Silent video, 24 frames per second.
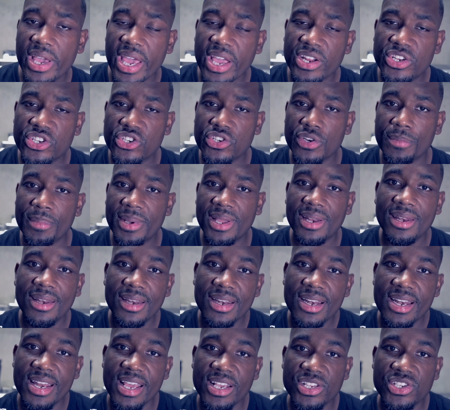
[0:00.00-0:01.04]
Instrument
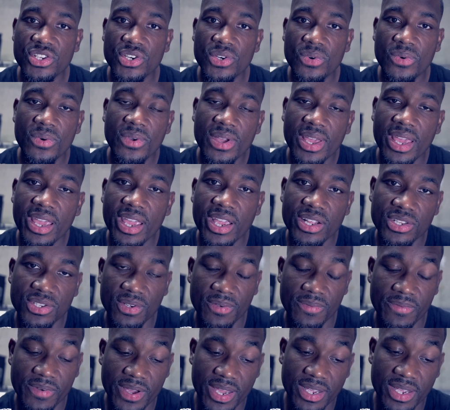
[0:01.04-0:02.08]
Digital
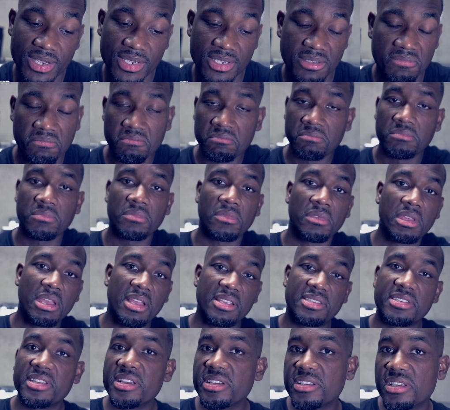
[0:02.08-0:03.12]
Interface.
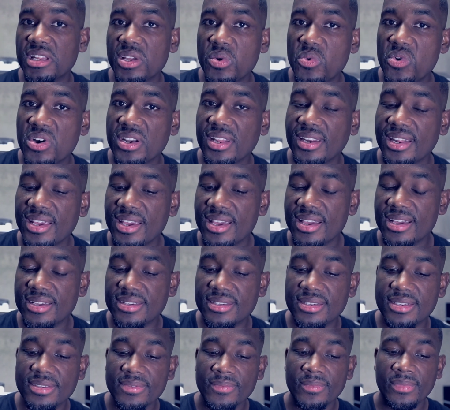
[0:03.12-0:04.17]
Essentially what it
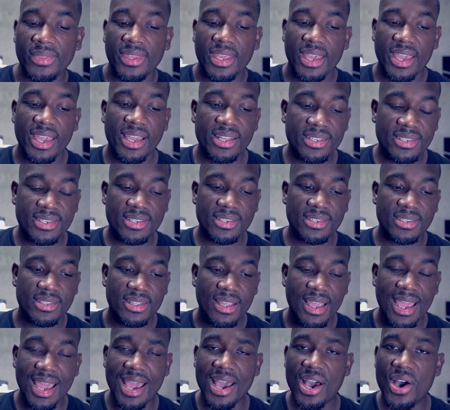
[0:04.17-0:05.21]
is, it's
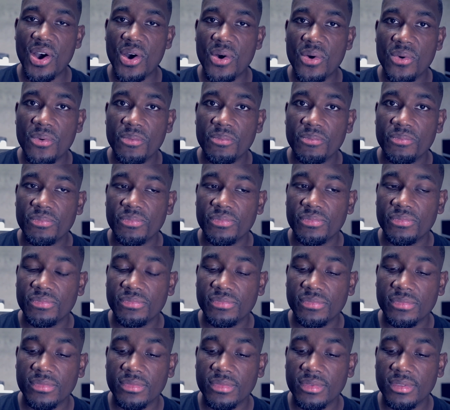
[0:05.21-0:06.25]
how,
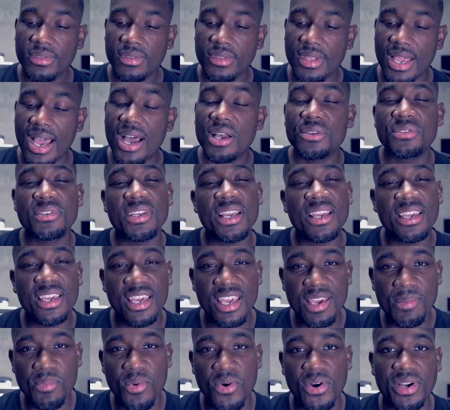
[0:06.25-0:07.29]
I'll say
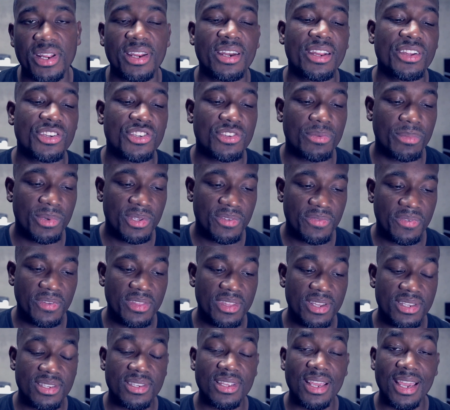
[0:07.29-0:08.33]
keyboard and instruments for
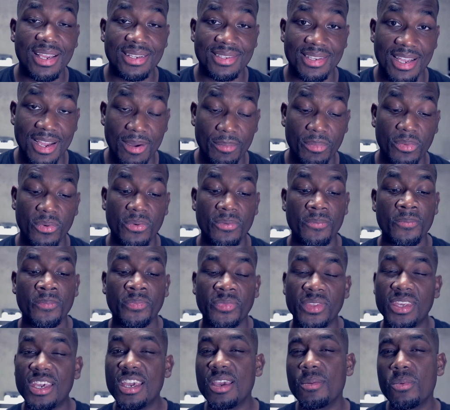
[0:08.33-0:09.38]
this example,
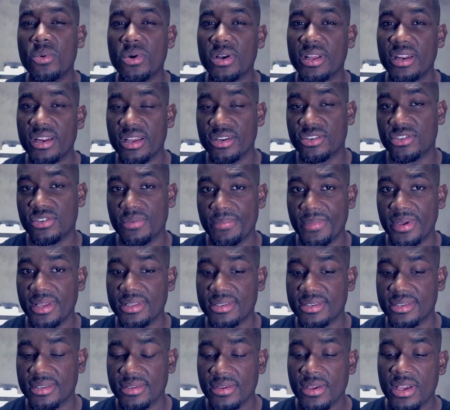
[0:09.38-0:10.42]
keyboard and
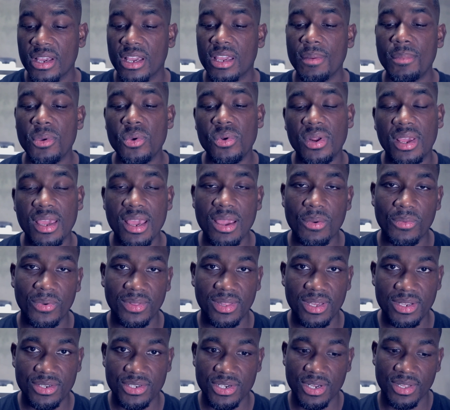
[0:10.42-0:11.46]
instruments communicate with
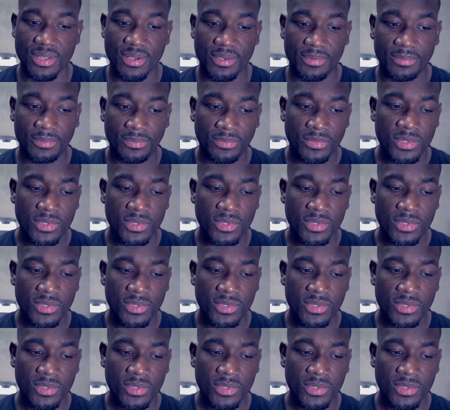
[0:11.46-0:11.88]
each other.